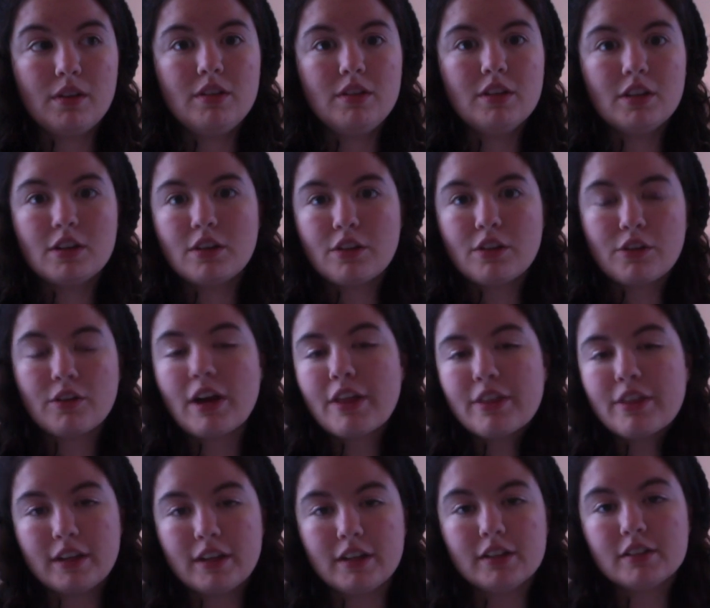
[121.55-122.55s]
you know, throughout
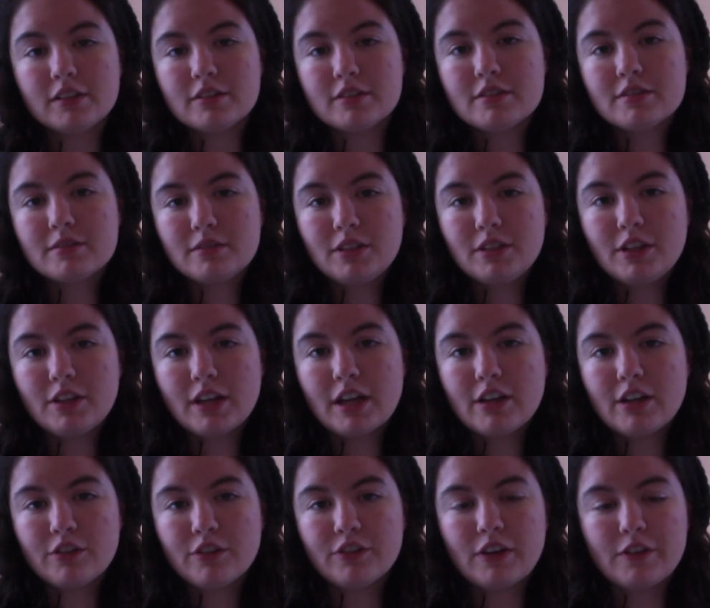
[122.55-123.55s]
the years, you get
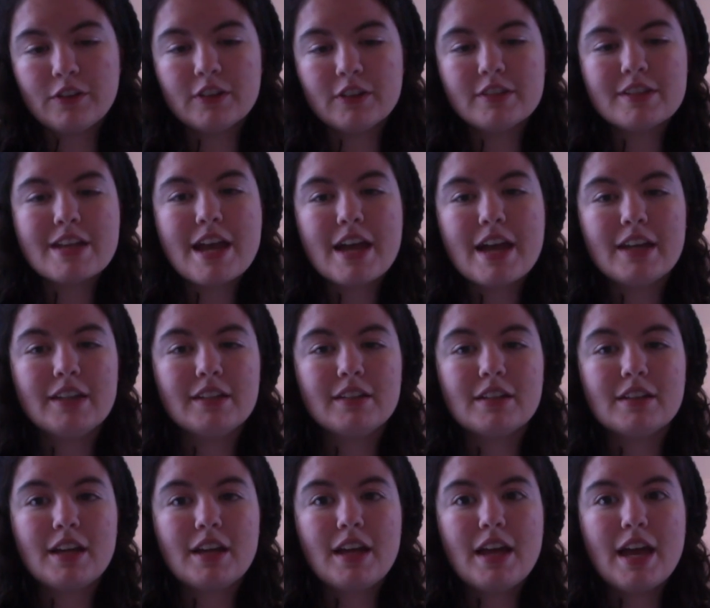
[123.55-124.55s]
your favorites, and
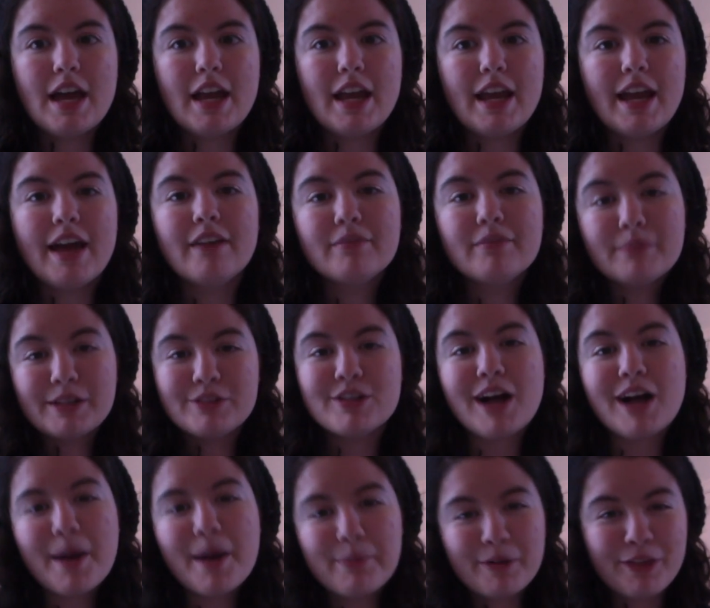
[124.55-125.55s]
I have my
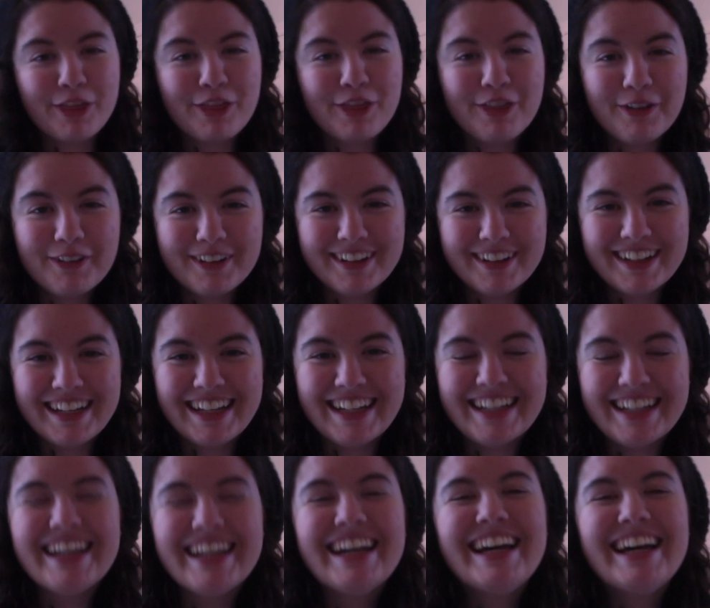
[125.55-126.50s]
top 3,